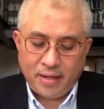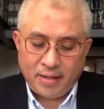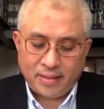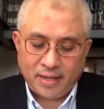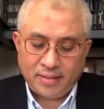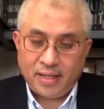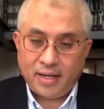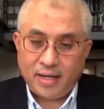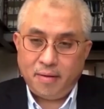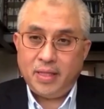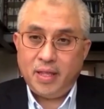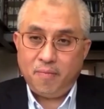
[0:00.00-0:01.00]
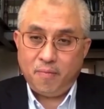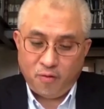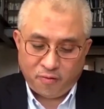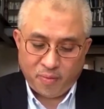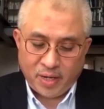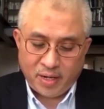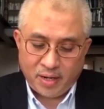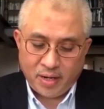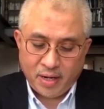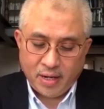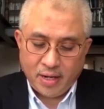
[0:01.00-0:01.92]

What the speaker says: of the sustainability movement